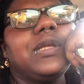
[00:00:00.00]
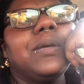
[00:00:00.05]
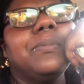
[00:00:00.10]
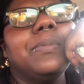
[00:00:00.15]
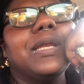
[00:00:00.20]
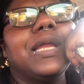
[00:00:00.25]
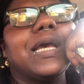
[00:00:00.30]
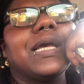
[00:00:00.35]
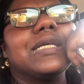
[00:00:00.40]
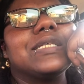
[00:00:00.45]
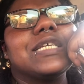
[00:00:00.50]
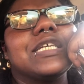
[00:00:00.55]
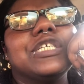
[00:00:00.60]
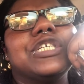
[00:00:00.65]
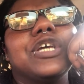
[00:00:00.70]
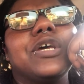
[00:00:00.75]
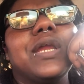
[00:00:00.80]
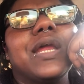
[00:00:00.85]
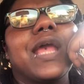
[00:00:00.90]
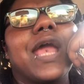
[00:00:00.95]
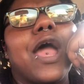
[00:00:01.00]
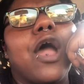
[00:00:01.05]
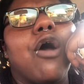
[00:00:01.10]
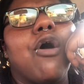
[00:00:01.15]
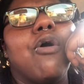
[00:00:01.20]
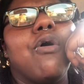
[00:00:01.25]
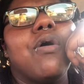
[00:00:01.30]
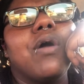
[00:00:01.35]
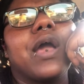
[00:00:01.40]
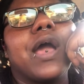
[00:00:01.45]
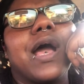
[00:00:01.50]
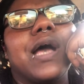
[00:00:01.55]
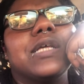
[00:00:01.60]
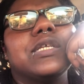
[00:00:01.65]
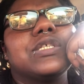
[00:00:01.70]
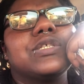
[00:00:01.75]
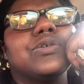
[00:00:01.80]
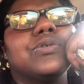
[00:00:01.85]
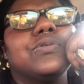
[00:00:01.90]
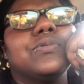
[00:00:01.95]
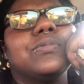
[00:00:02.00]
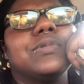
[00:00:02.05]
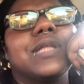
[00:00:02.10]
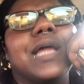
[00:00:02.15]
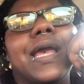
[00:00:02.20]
But like I say, Sheldon got old costumes.